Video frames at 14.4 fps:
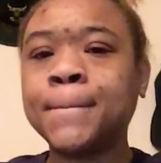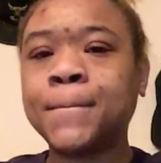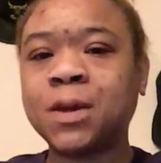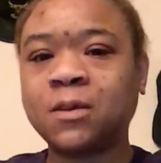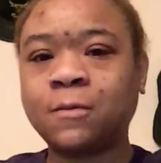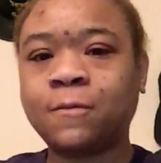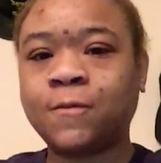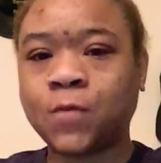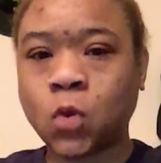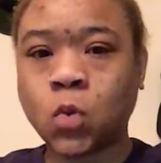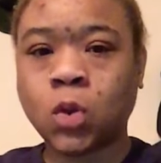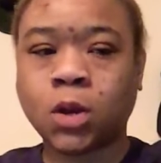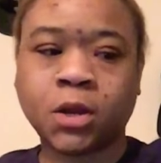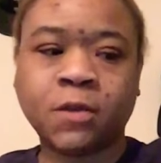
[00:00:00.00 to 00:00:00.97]

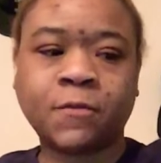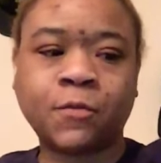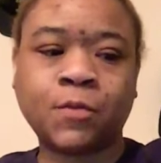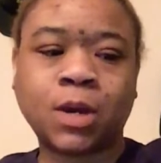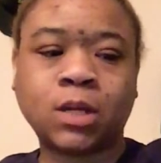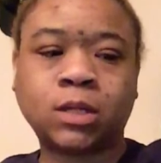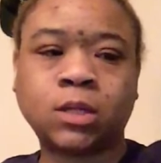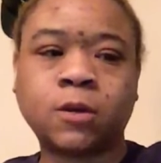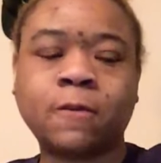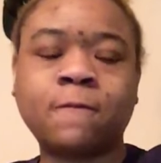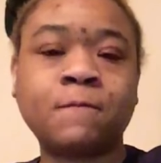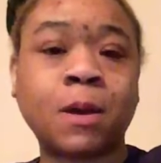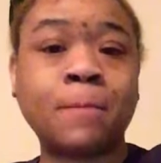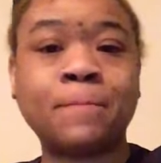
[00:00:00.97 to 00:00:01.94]
before giving
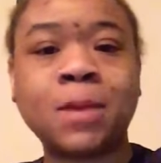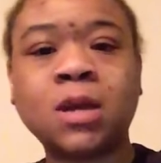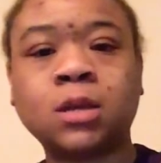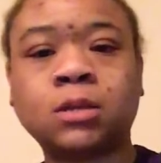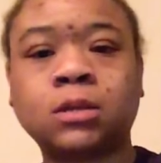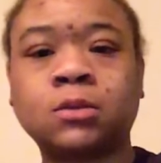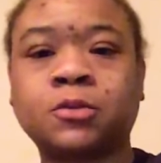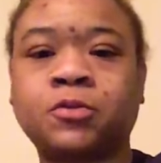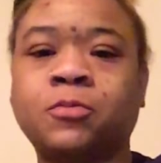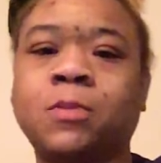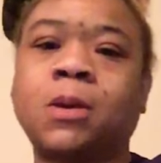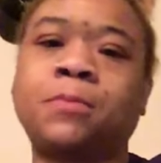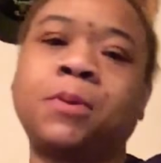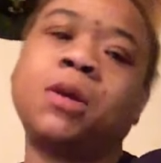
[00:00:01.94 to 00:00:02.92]
myself my medicine through
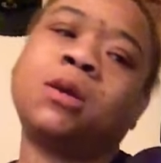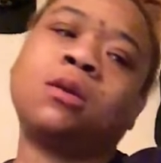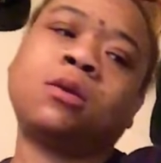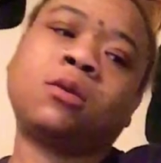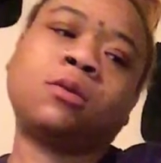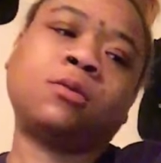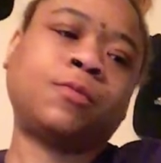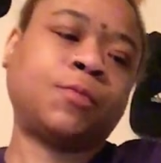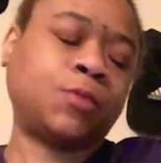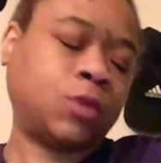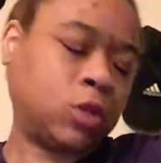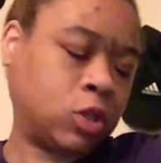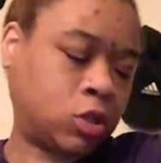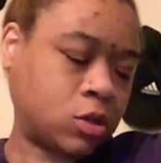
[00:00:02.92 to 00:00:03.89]
my PIC.
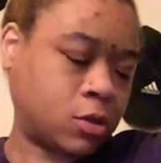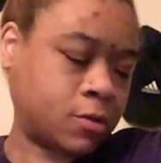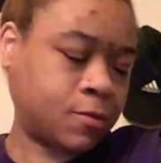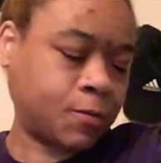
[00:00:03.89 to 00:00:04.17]
So,